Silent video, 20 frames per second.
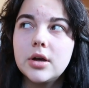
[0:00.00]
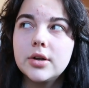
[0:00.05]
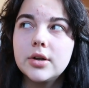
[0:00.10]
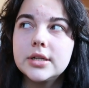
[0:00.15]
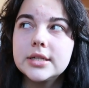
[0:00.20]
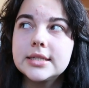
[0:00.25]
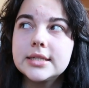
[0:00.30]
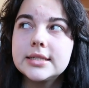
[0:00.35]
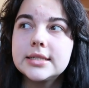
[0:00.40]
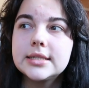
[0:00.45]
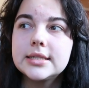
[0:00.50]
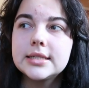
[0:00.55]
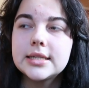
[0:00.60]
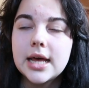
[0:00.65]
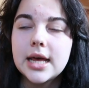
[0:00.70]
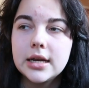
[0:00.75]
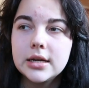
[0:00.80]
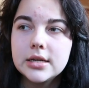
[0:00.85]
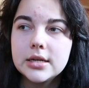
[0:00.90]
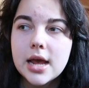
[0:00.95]
on the
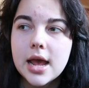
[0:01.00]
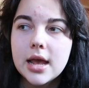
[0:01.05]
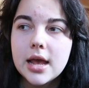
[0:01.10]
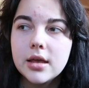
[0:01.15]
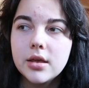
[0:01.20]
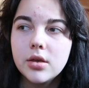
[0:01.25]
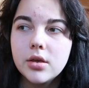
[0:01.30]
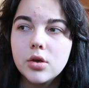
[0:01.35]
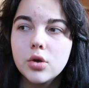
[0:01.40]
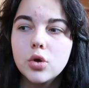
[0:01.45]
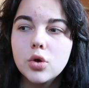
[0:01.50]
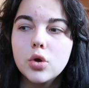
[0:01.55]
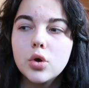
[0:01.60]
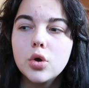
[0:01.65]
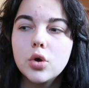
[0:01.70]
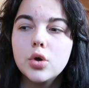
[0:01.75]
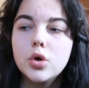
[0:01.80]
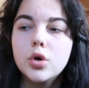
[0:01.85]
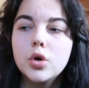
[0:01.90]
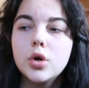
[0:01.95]
Saturday
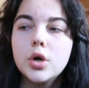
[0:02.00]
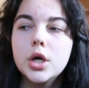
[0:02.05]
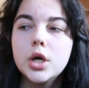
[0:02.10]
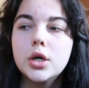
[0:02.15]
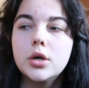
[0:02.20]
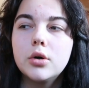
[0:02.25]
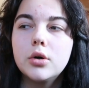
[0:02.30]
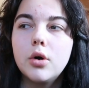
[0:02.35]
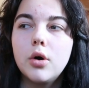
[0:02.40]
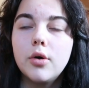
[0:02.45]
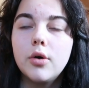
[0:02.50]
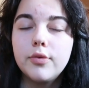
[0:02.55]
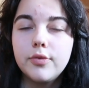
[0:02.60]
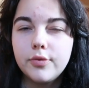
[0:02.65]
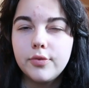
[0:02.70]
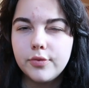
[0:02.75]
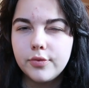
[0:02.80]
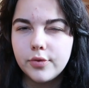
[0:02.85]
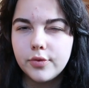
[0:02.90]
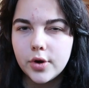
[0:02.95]
of
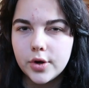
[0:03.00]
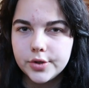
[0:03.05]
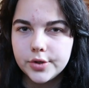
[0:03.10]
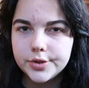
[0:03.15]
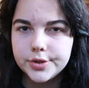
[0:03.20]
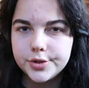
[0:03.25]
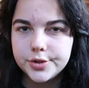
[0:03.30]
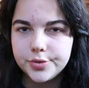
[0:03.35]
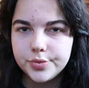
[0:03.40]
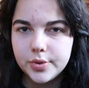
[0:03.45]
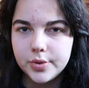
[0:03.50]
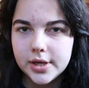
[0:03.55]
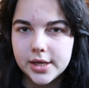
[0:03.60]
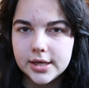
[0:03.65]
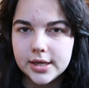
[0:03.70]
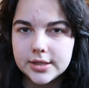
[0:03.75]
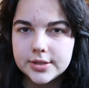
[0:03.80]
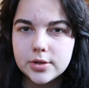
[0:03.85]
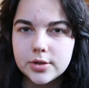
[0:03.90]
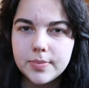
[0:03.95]
first
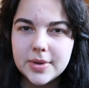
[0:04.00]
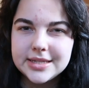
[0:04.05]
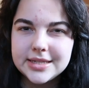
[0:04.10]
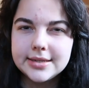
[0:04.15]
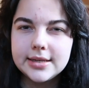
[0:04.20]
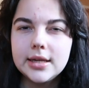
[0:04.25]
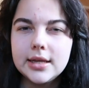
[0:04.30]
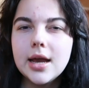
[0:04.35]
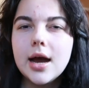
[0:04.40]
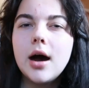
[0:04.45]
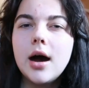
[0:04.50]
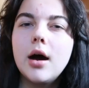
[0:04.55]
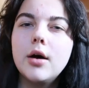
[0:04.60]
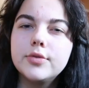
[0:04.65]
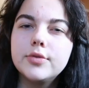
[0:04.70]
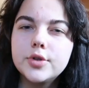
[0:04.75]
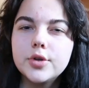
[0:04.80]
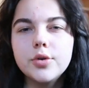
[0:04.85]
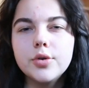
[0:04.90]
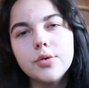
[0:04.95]
week. So basically
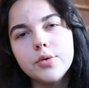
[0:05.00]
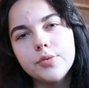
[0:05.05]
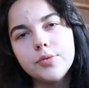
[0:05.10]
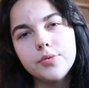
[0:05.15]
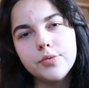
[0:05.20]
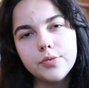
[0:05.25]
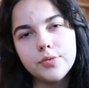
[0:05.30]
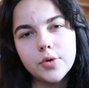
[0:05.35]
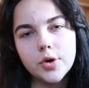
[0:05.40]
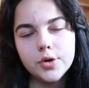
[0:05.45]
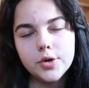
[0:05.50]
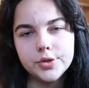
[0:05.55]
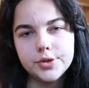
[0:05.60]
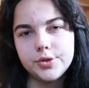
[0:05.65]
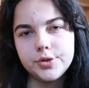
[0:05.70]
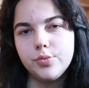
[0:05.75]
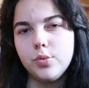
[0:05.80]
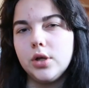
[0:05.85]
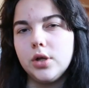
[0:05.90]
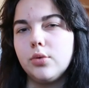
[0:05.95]
after your
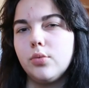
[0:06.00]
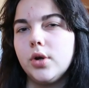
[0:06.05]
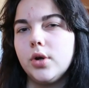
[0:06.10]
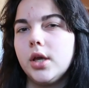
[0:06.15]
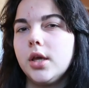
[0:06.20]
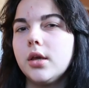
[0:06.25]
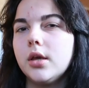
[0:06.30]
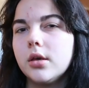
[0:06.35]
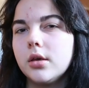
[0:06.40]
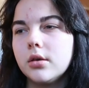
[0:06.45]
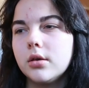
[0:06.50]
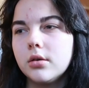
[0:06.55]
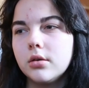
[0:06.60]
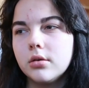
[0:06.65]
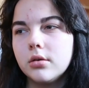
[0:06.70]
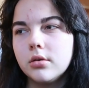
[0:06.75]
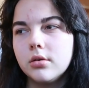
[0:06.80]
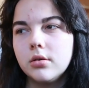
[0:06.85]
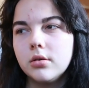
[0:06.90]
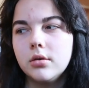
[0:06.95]
first real week.
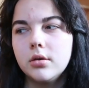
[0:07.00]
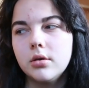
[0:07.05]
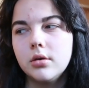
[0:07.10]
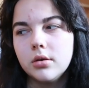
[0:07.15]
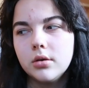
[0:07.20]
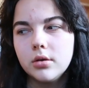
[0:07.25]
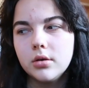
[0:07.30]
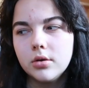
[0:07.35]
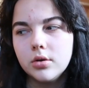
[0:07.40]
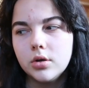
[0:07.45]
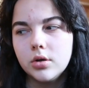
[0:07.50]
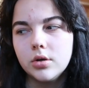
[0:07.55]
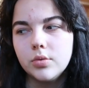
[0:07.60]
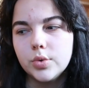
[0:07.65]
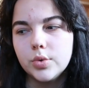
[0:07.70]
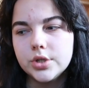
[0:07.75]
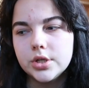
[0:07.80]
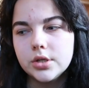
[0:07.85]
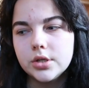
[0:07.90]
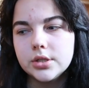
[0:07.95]

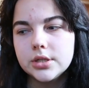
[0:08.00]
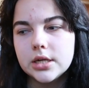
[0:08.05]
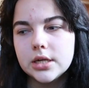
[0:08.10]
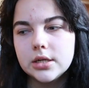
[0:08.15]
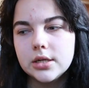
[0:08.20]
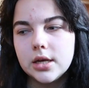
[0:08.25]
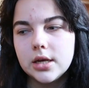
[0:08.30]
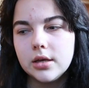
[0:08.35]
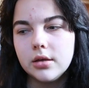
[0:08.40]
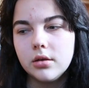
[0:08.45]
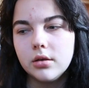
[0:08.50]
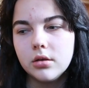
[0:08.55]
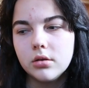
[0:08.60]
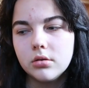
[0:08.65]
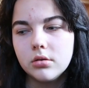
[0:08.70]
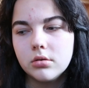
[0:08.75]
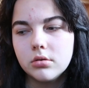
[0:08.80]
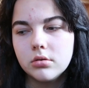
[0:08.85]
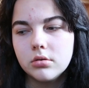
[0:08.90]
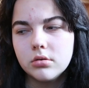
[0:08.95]
Was it a Saturday?
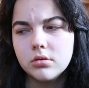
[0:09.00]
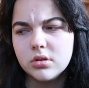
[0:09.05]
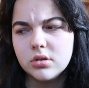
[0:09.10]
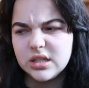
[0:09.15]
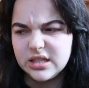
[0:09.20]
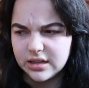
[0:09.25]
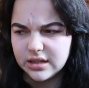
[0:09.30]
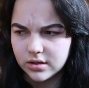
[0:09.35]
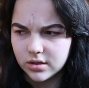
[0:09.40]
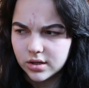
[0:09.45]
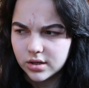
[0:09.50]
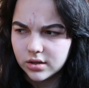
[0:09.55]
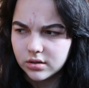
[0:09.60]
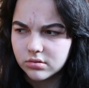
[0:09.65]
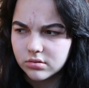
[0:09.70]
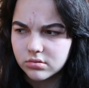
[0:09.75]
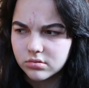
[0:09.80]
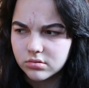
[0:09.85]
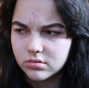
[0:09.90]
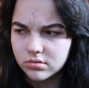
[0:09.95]
A Sunday?